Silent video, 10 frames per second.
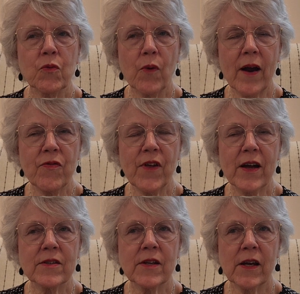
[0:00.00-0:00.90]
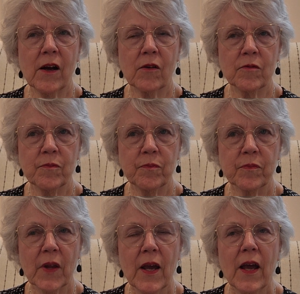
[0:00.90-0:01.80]
write that down.
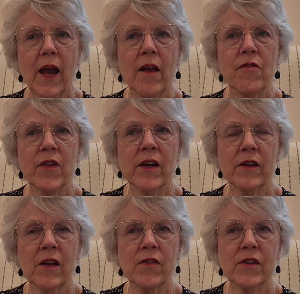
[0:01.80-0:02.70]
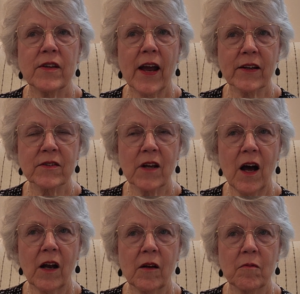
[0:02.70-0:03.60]
And then in the next
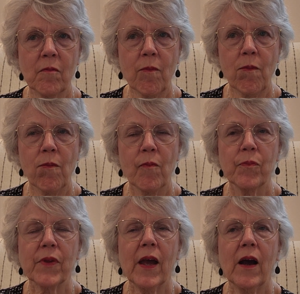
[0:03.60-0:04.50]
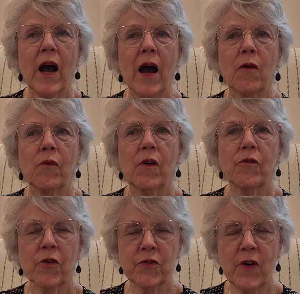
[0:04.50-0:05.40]
column,
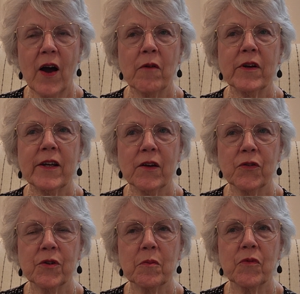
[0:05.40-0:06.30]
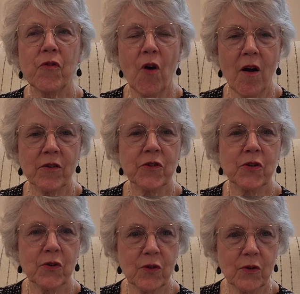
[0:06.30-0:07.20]
first of all, I would give some thought
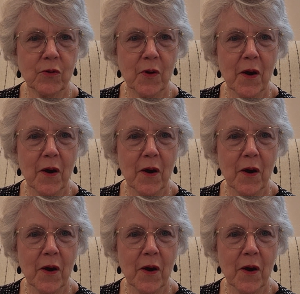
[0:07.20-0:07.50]
to,